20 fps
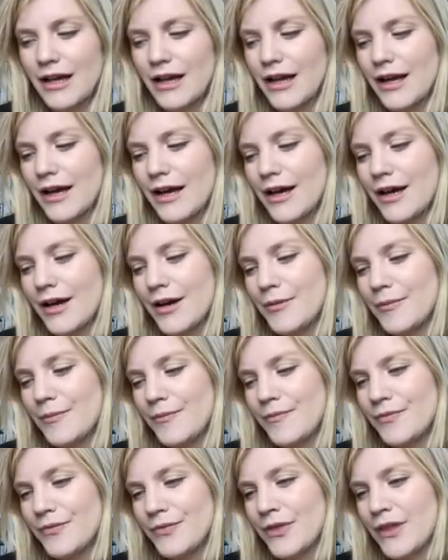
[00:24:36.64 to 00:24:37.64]
Um,
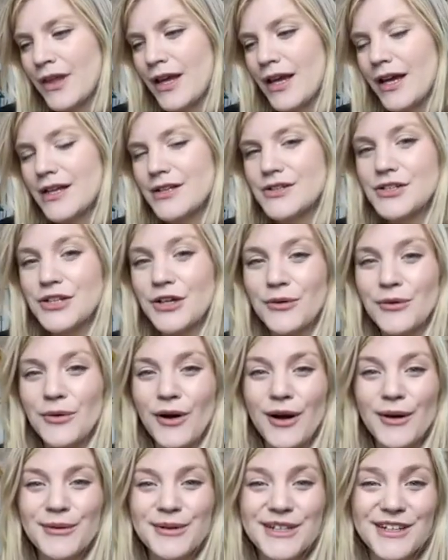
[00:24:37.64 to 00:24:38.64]
and so
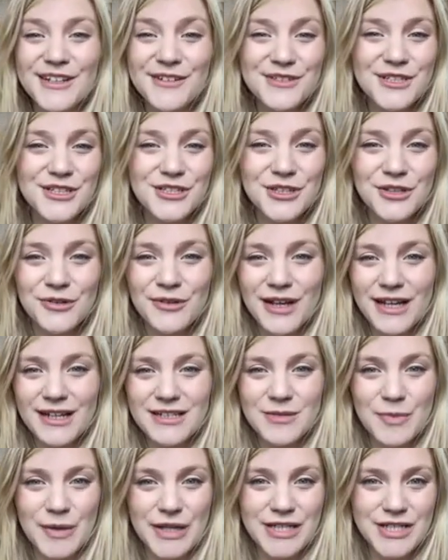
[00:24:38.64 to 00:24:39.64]
I would love to do
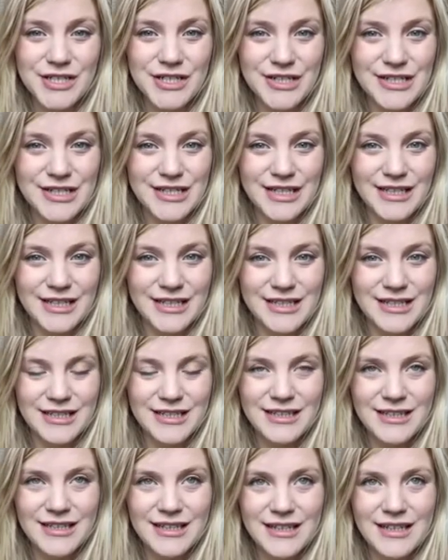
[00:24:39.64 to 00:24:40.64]
exhibitions and
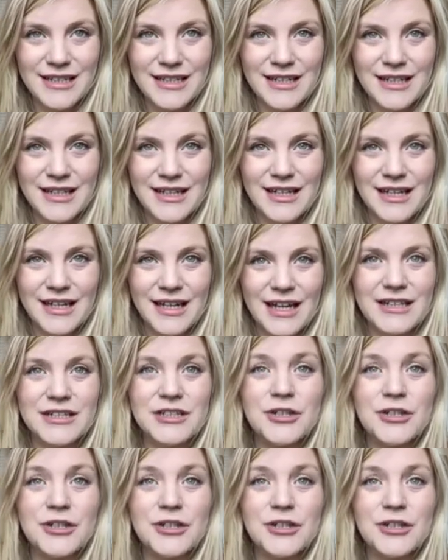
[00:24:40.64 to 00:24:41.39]
and